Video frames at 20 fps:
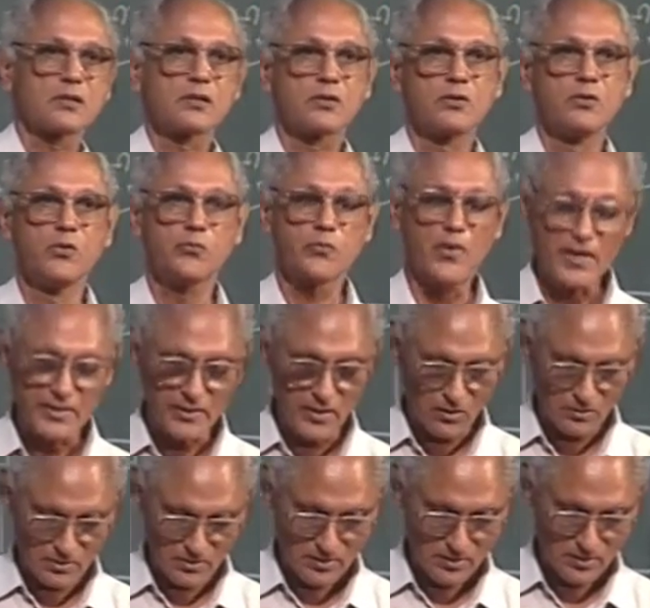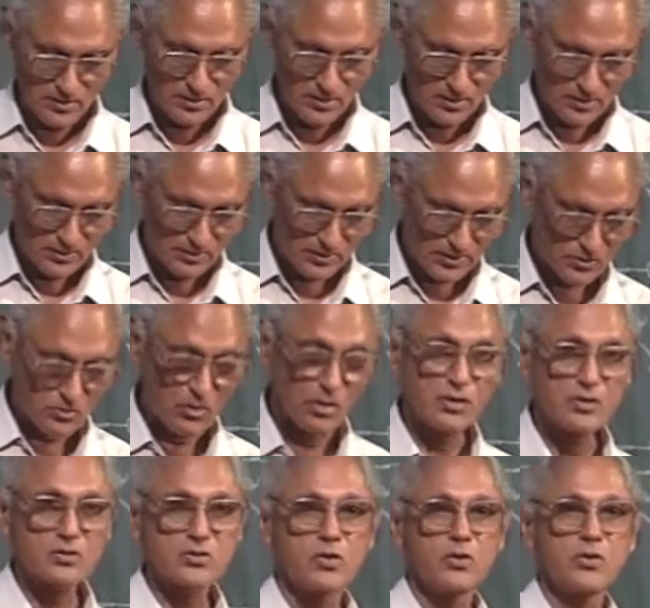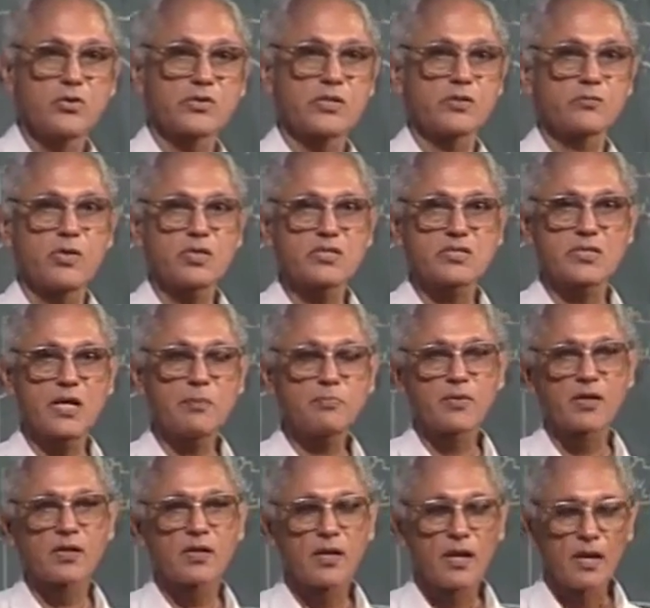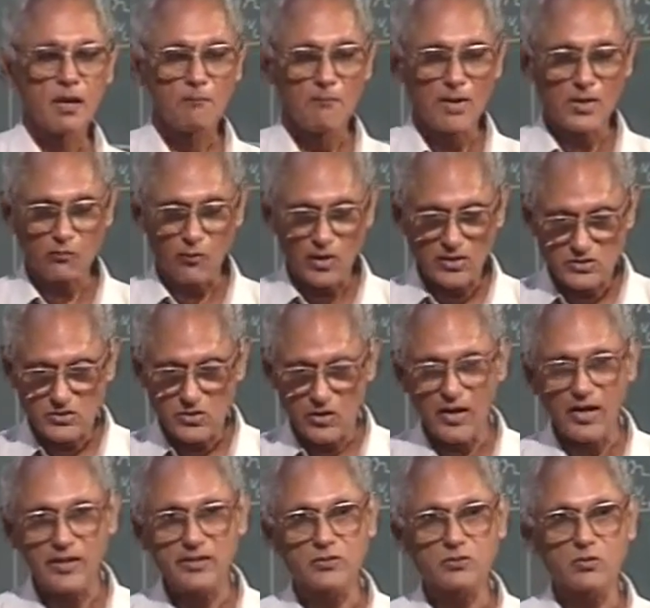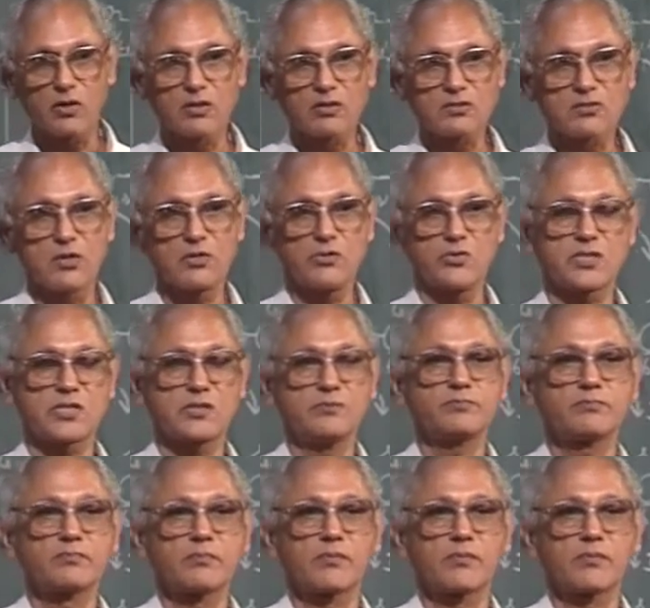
You find out the total solution in one step, but once you have got the total solution,